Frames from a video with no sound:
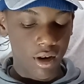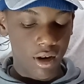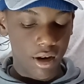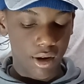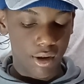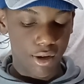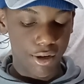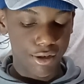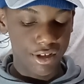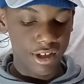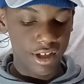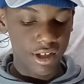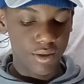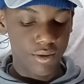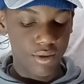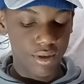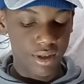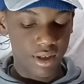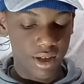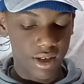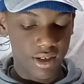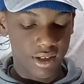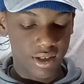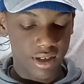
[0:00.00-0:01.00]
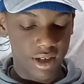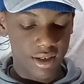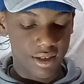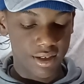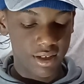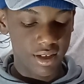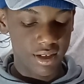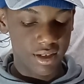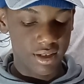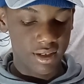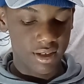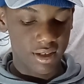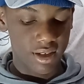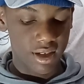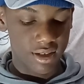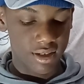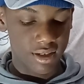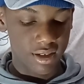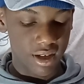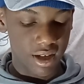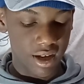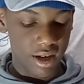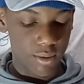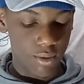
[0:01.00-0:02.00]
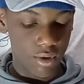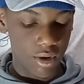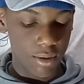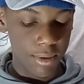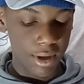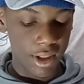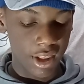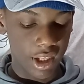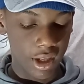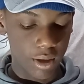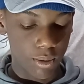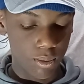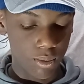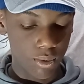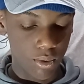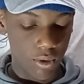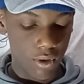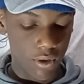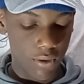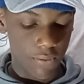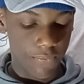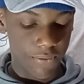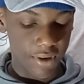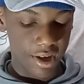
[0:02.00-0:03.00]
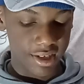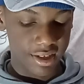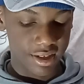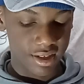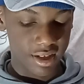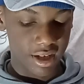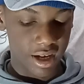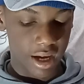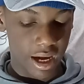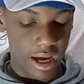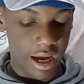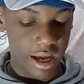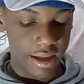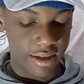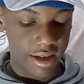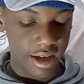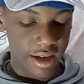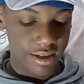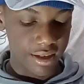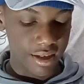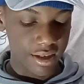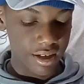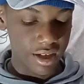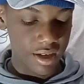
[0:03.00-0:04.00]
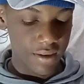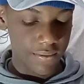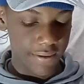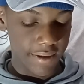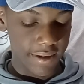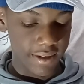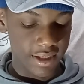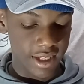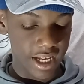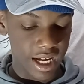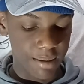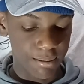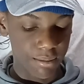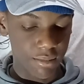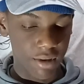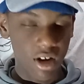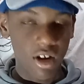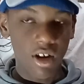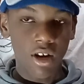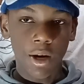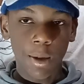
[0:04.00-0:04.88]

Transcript: are causing greenhouse gases that are warming the world faster at any given time